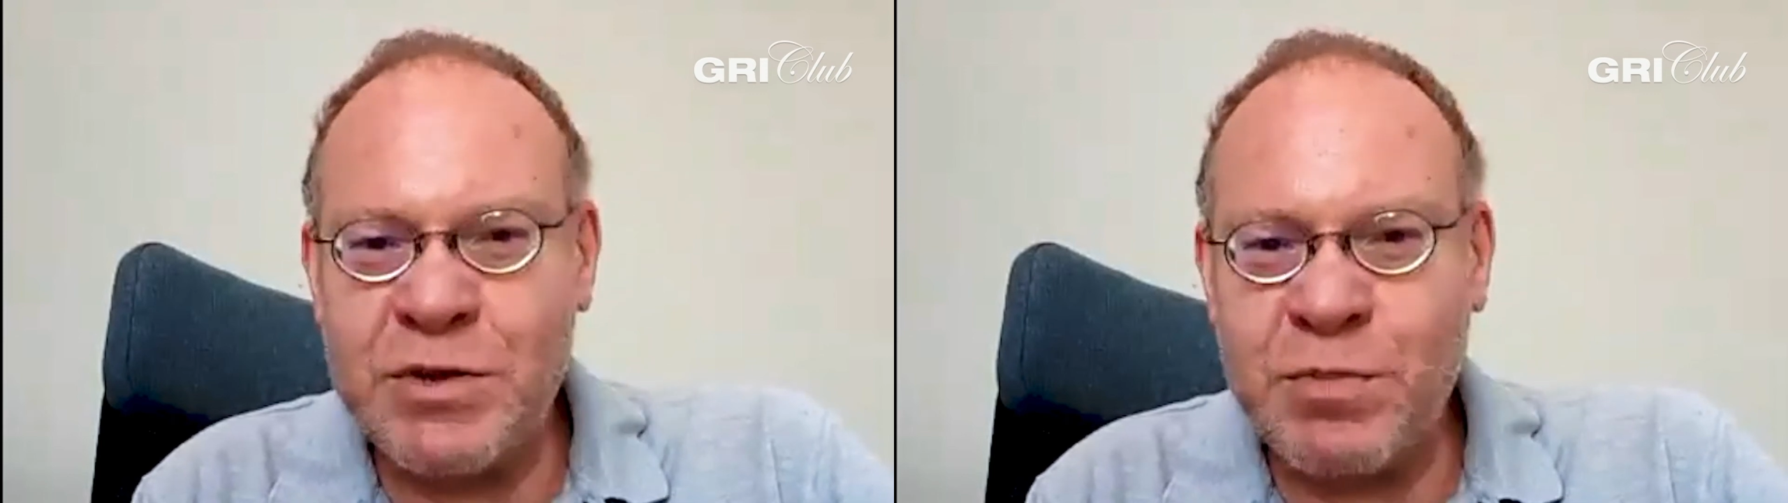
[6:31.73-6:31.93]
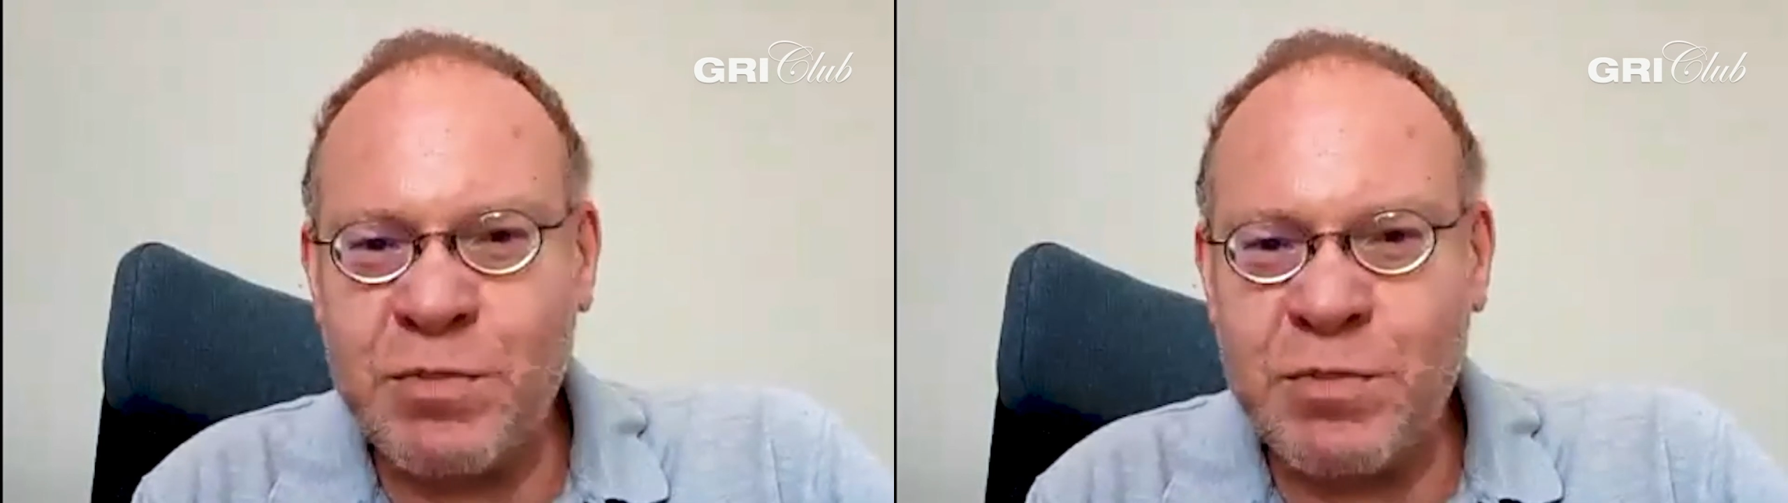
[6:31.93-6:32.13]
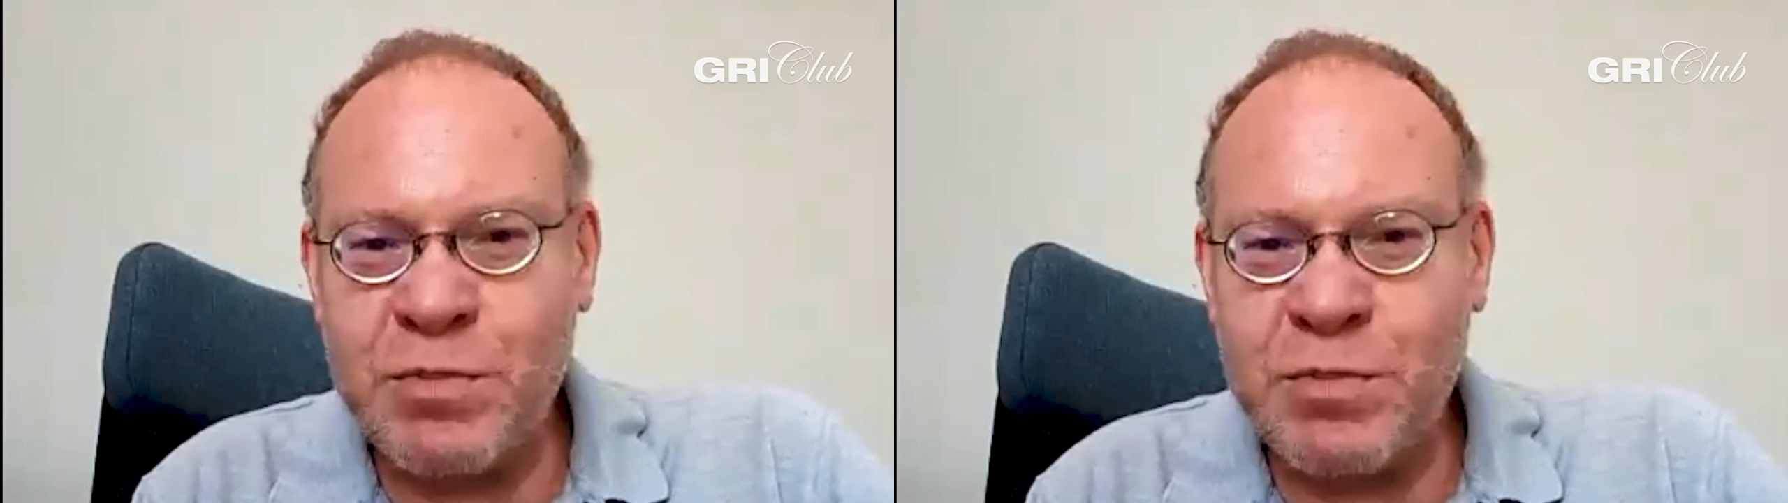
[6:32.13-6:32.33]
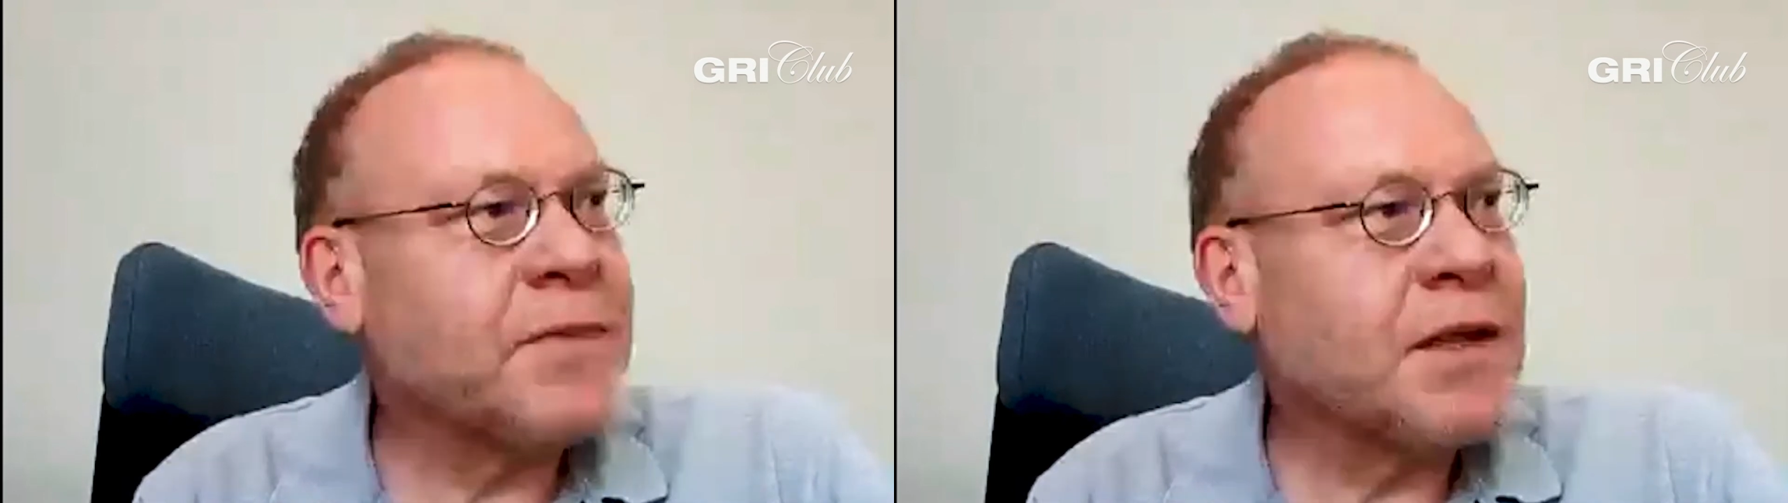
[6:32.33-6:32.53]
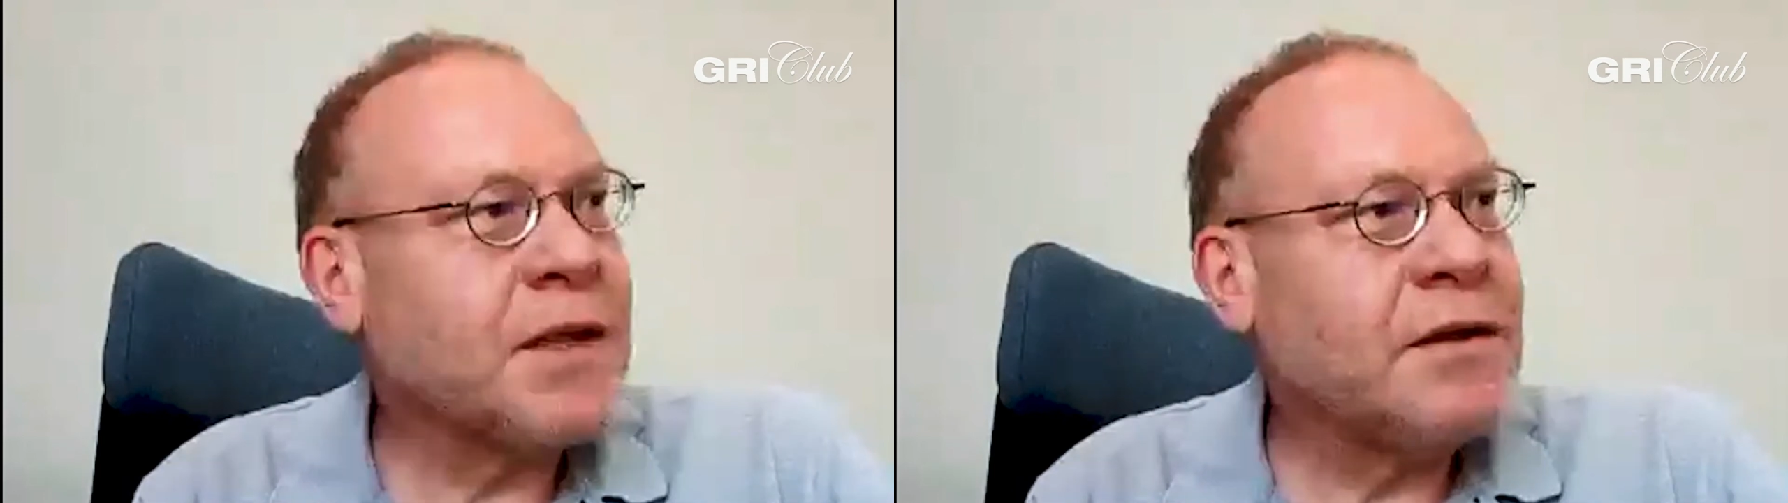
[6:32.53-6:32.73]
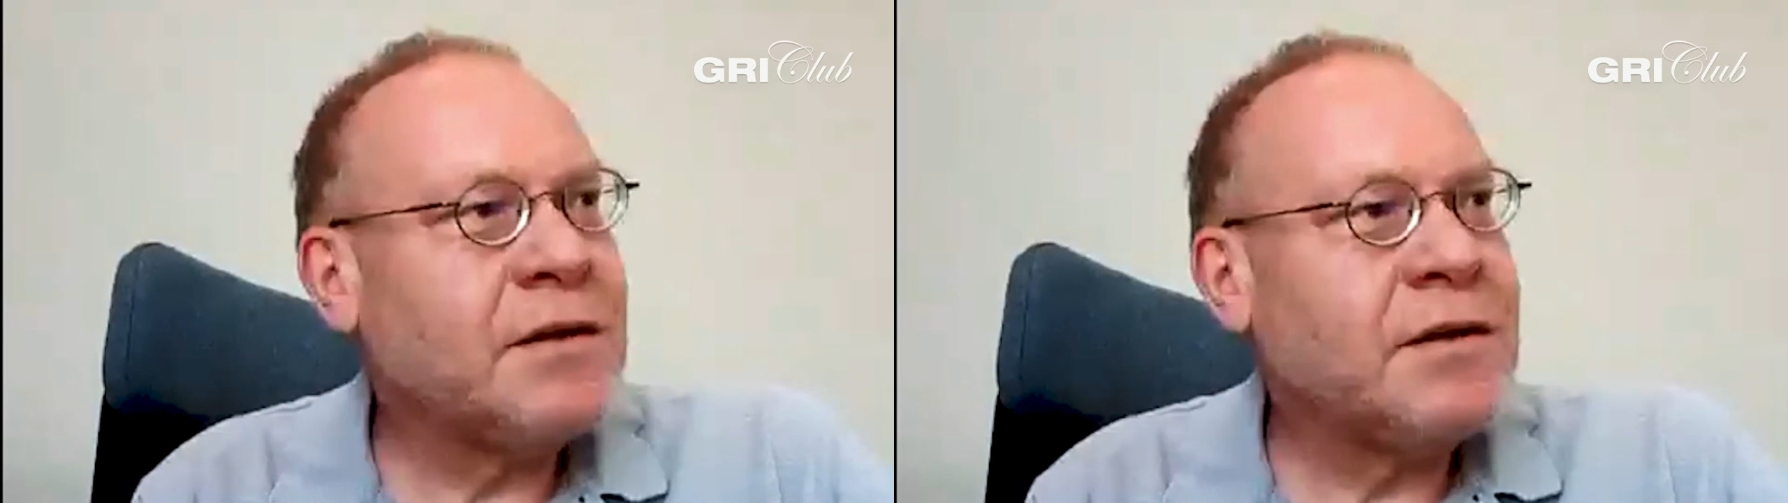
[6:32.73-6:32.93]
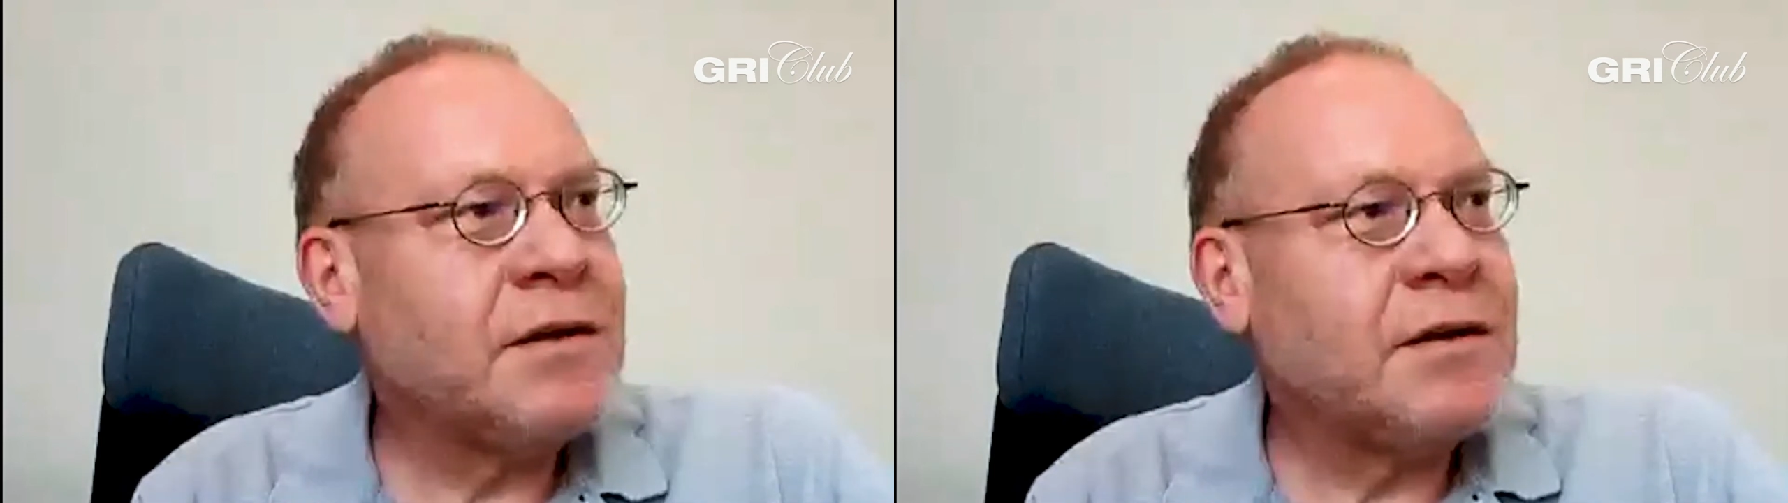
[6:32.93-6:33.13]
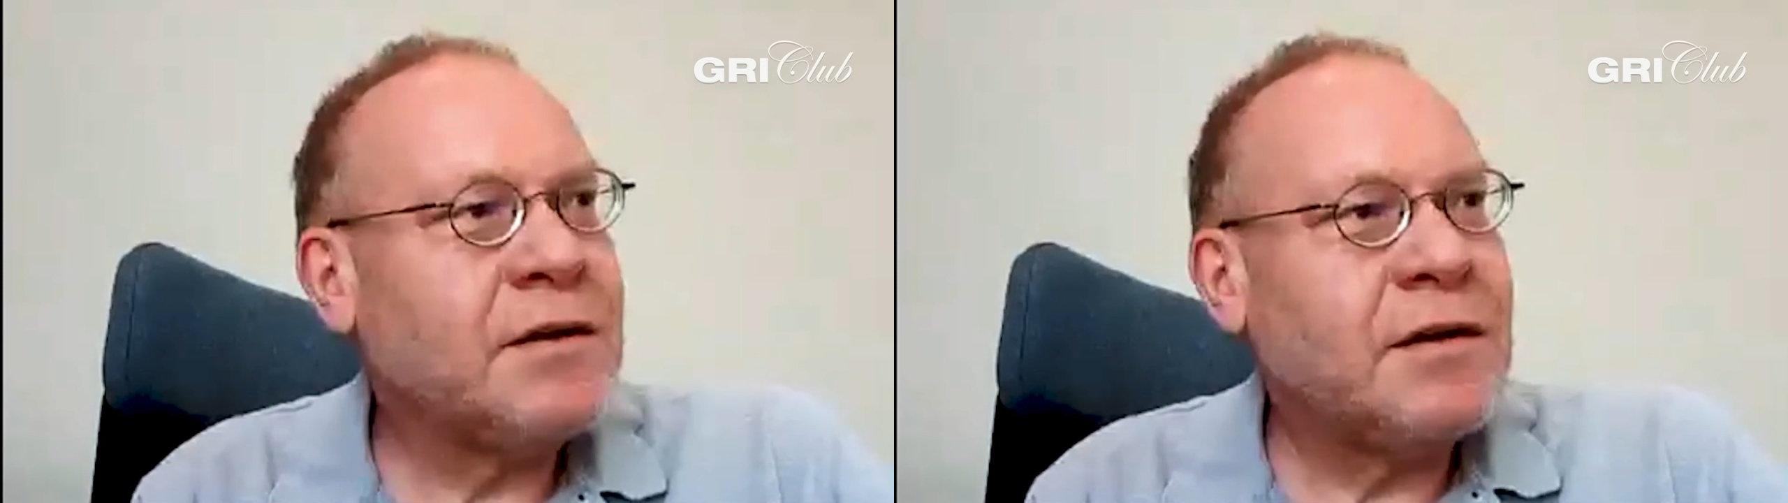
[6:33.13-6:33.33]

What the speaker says: provider relationship.